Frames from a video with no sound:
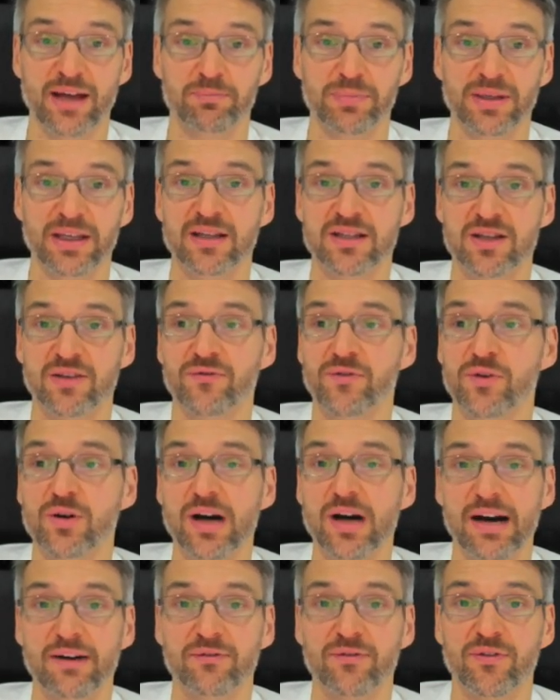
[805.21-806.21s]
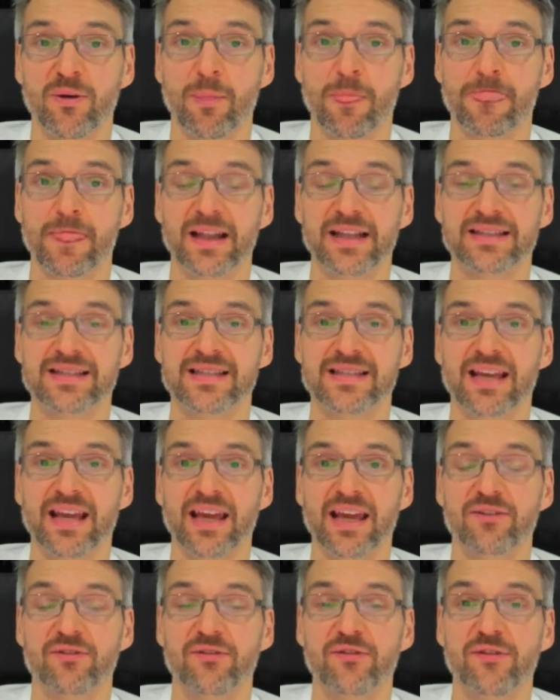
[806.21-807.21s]
Because if you have, let's
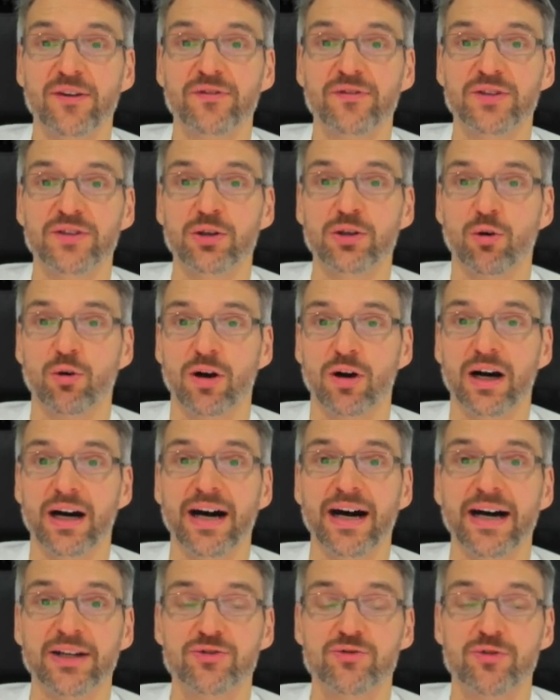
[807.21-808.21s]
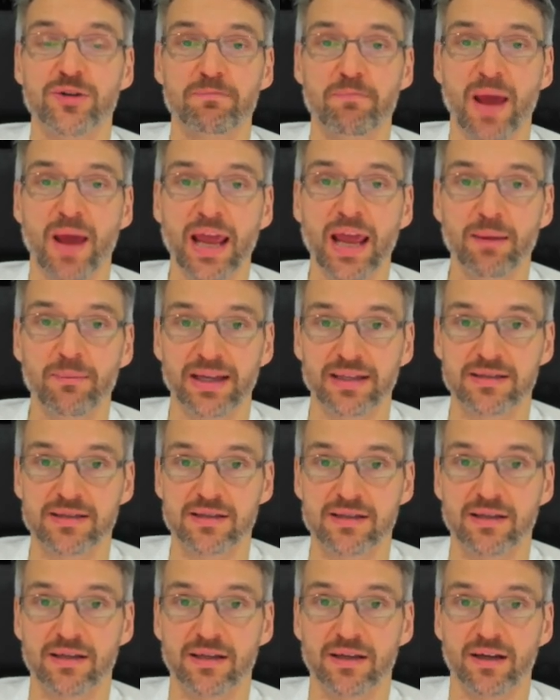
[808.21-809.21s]
say, 50 or 100
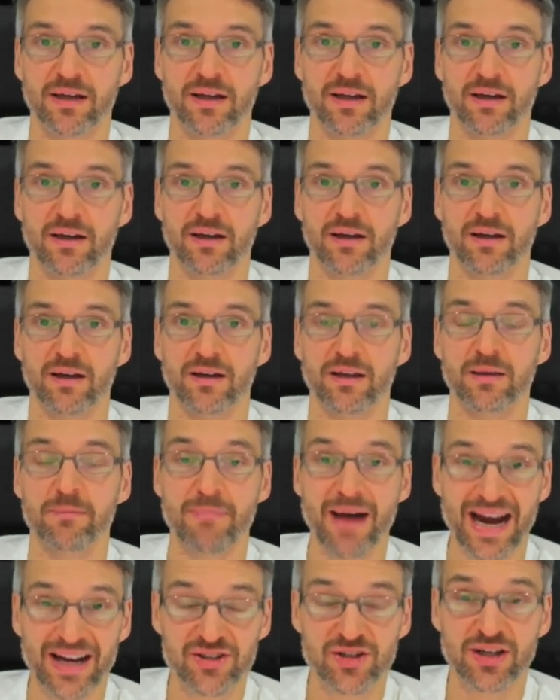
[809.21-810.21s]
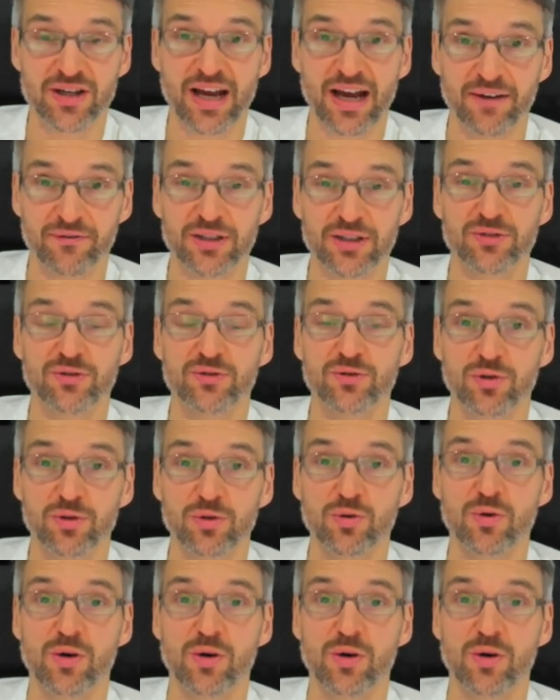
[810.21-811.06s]
payments, Imagine having to do